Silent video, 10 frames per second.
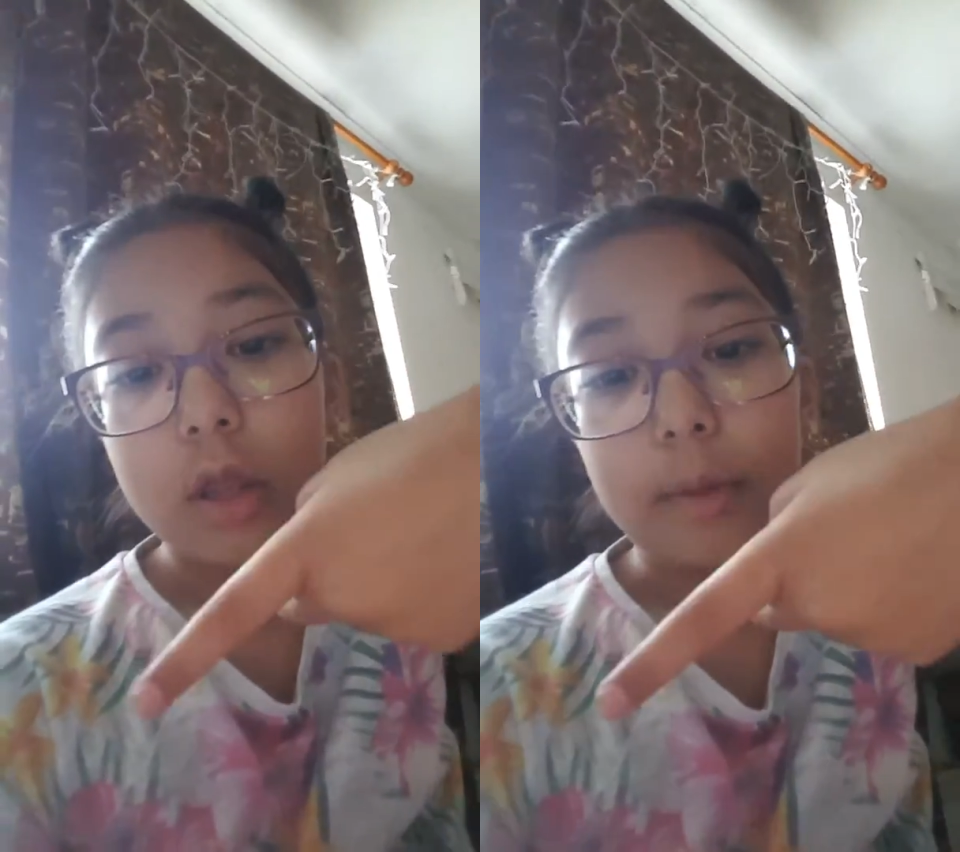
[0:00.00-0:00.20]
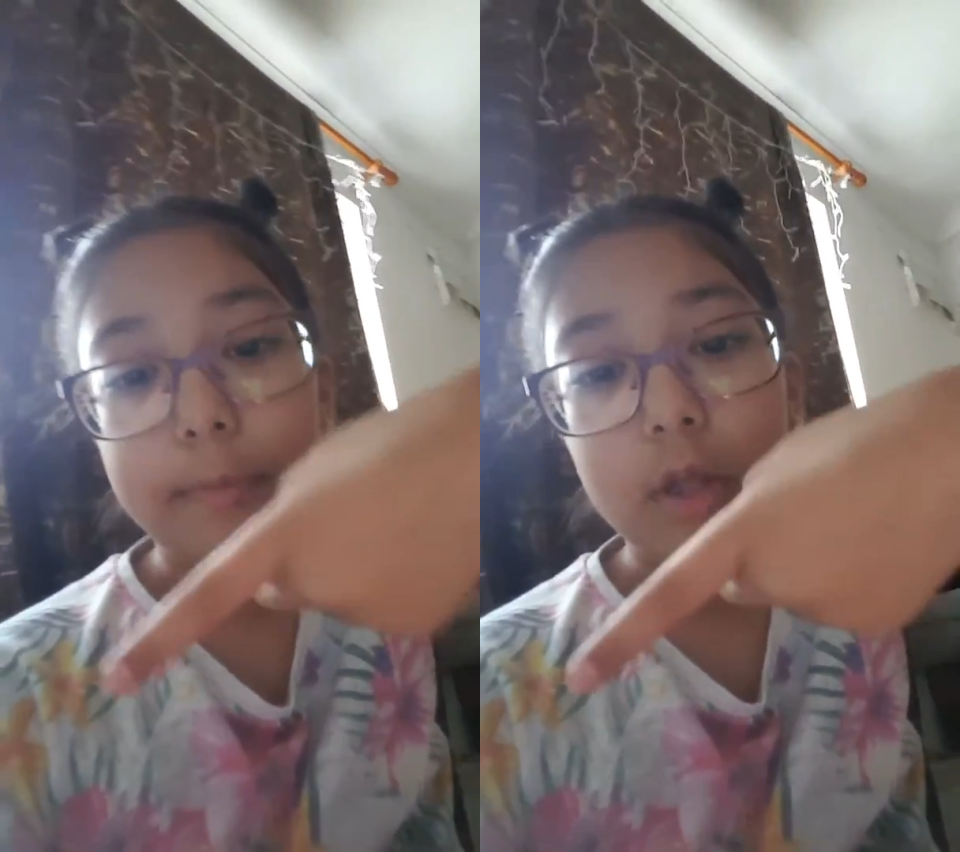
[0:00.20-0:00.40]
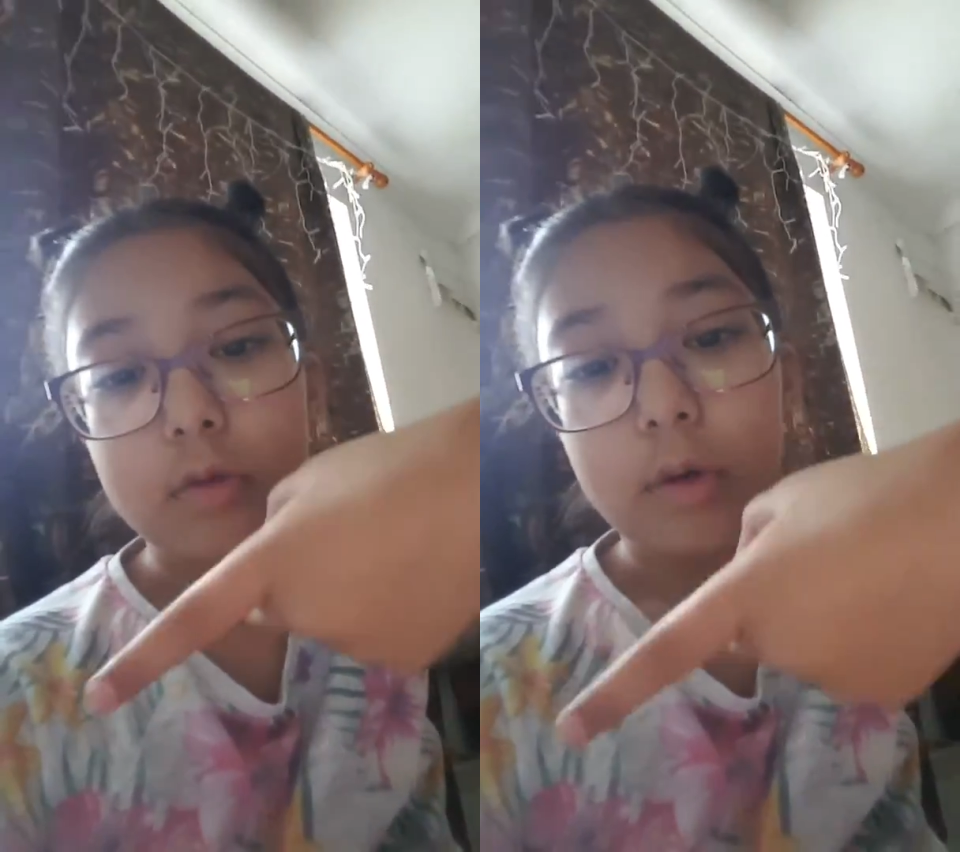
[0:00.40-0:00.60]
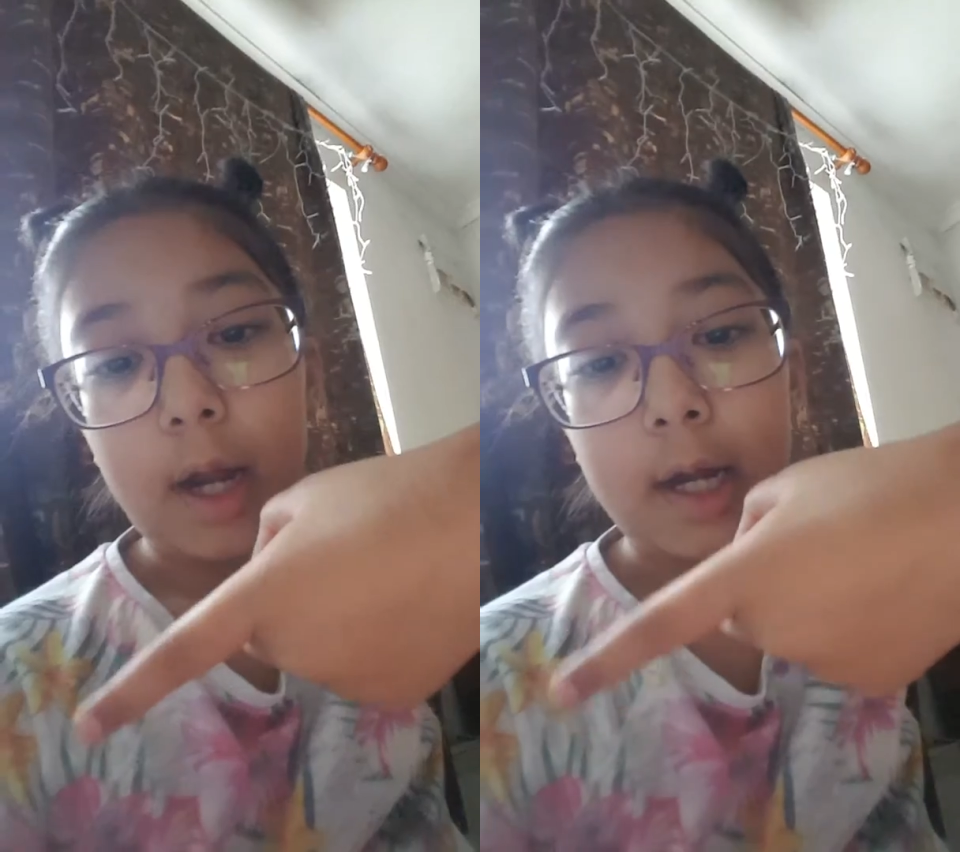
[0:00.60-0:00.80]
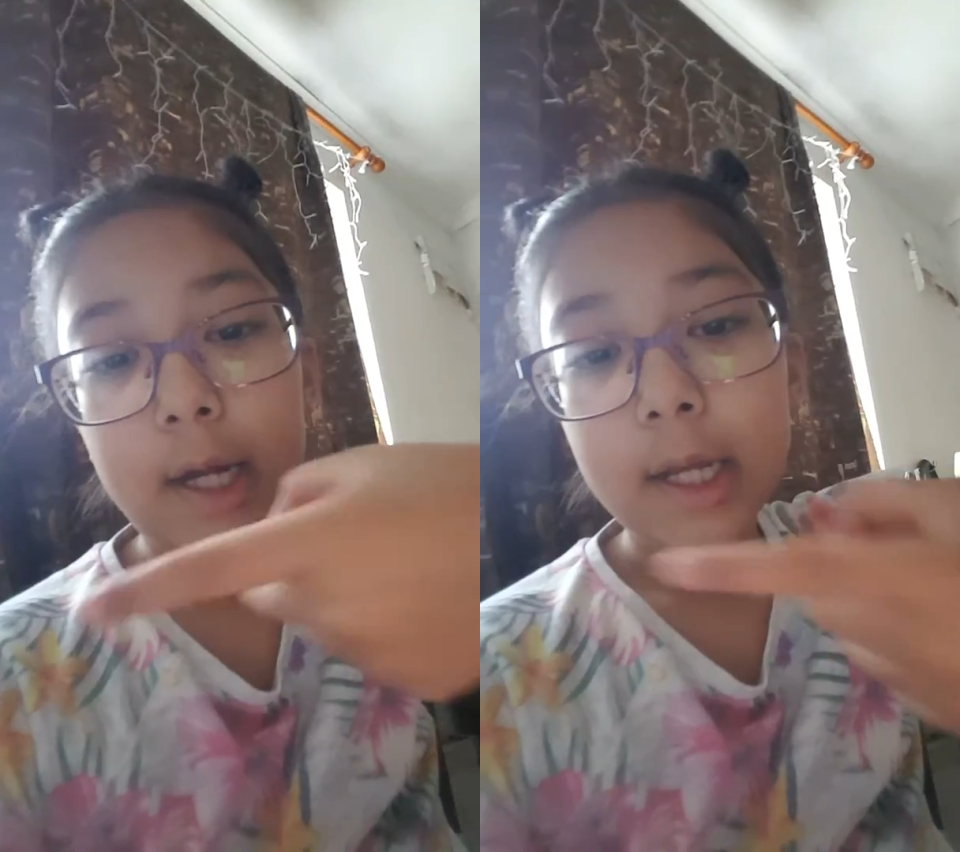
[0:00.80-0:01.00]

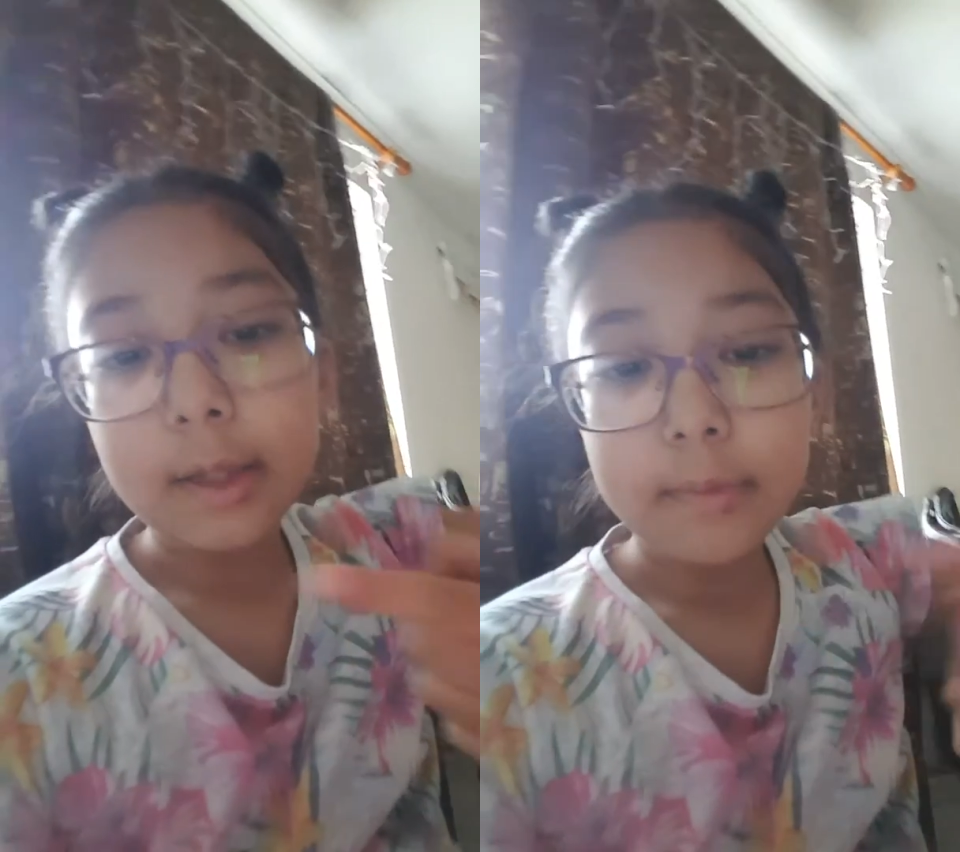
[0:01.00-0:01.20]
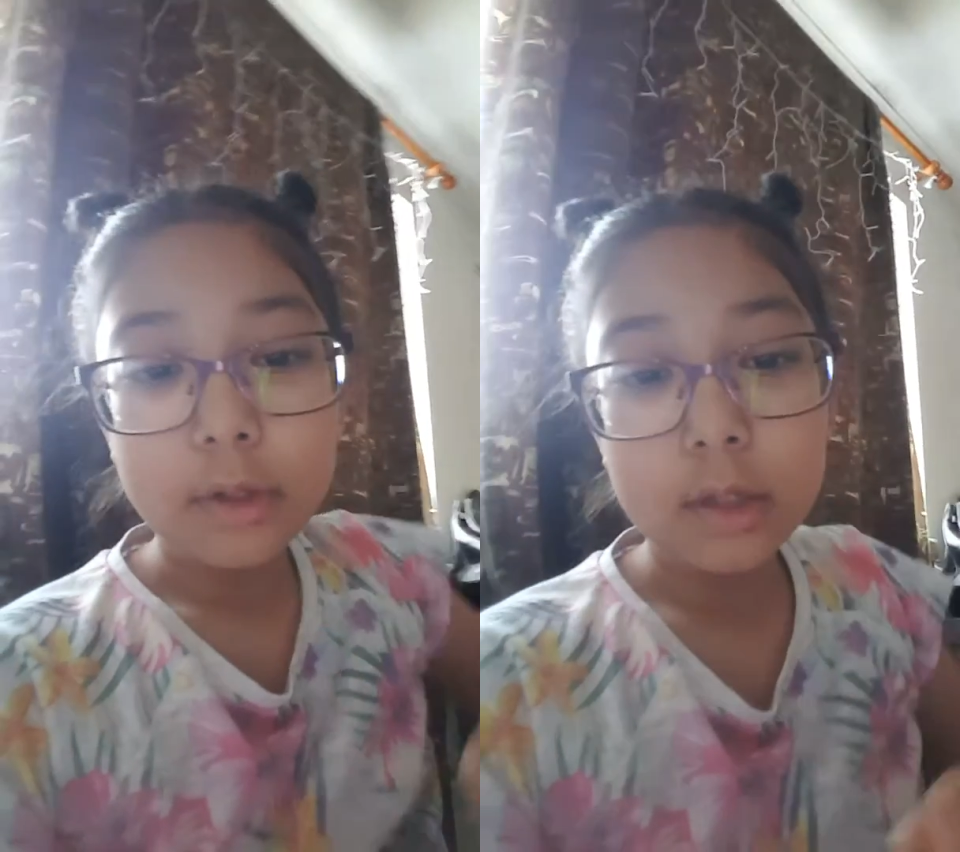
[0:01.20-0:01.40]
Subscribe,